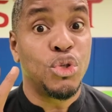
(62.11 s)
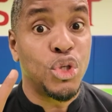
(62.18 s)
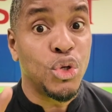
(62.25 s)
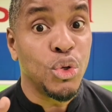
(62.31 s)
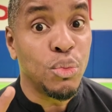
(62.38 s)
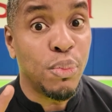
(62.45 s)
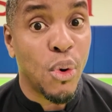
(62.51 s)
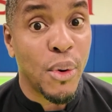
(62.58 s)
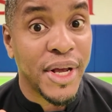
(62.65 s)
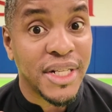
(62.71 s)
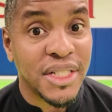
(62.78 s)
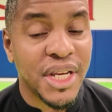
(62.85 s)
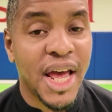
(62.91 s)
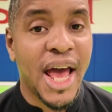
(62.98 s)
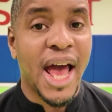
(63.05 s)
2
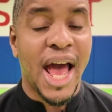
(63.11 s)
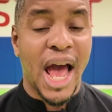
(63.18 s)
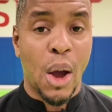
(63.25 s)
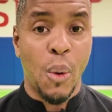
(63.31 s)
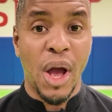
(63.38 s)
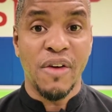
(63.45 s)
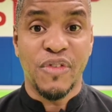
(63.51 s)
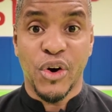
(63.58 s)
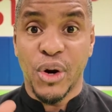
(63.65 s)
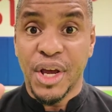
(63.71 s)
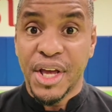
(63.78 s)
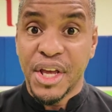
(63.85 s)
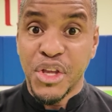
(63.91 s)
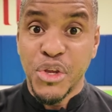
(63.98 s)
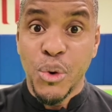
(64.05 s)
points. However,
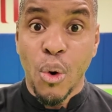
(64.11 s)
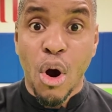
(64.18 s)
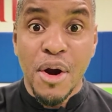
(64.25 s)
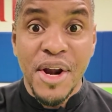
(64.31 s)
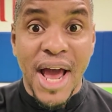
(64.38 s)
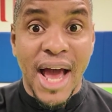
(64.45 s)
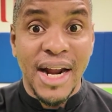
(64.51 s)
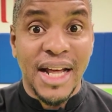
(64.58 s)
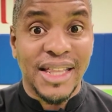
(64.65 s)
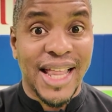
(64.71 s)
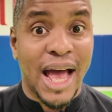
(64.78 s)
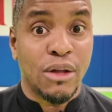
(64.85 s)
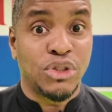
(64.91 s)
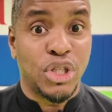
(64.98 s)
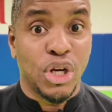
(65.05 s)
you are not
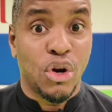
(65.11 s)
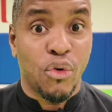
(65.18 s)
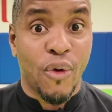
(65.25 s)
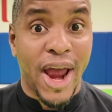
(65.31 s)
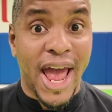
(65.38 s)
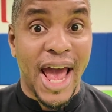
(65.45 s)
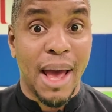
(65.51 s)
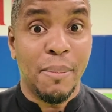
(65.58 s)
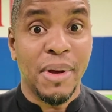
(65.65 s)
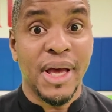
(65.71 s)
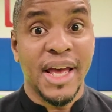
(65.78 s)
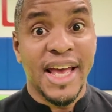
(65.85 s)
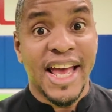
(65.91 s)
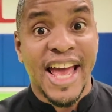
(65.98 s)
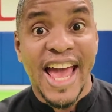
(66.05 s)
allowed to grab
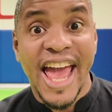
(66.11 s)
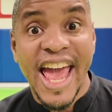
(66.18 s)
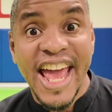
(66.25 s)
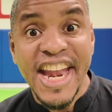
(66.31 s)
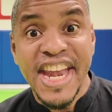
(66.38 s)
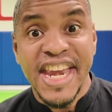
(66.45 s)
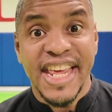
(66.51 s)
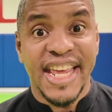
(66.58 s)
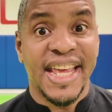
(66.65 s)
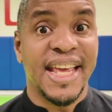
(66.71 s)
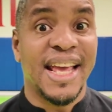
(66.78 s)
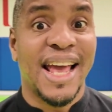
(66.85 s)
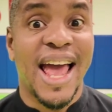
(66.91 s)
and knee